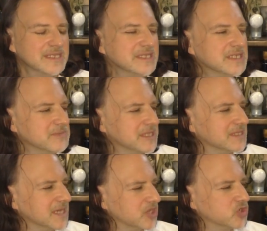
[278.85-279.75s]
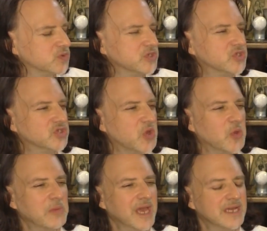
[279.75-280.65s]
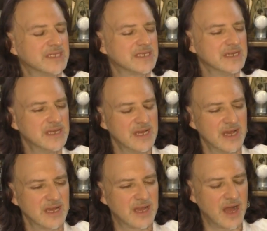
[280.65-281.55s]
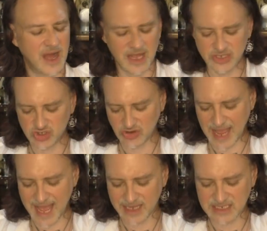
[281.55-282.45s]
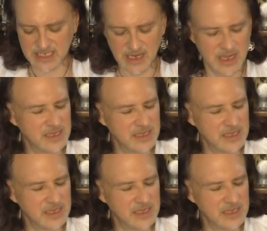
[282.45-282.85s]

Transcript: intimate, sexual, soulmate contract,